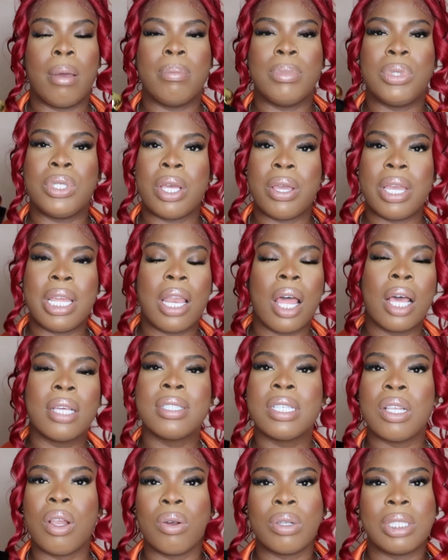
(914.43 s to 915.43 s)
So it
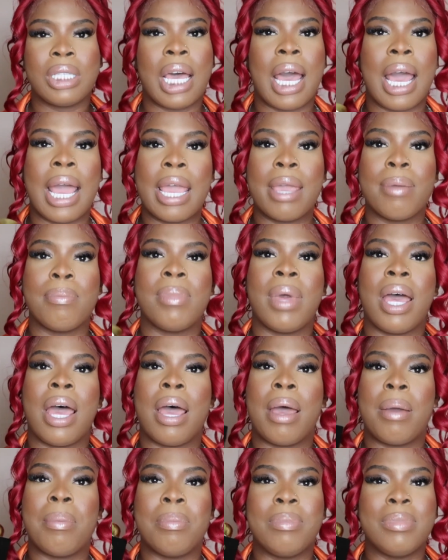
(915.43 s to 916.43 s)
lasts a long time.
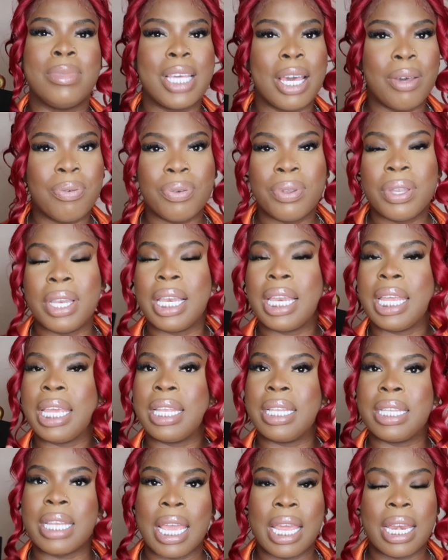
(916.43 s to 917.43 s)

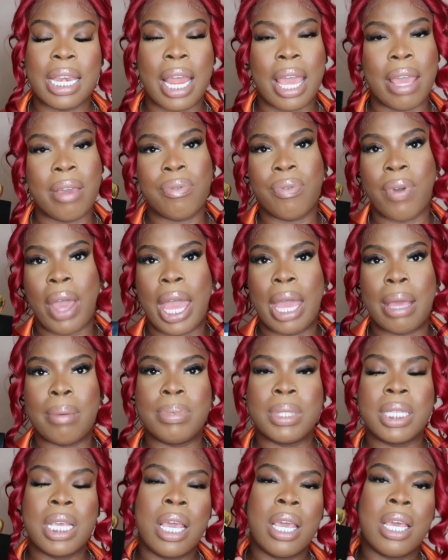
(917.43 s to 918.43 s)
Definitely date night
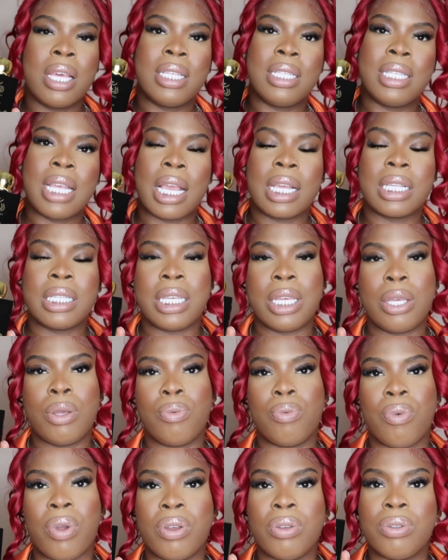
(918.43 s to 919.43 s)
vibes, sexy
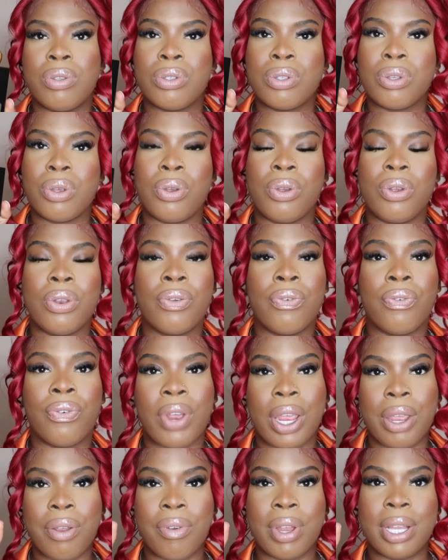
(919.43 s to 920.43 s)
rose oud
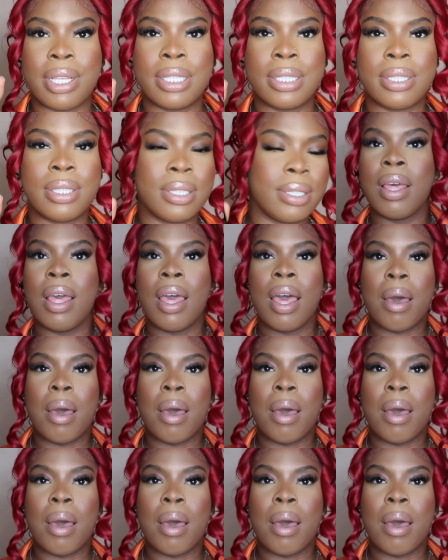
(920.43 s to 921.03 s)
fragrance.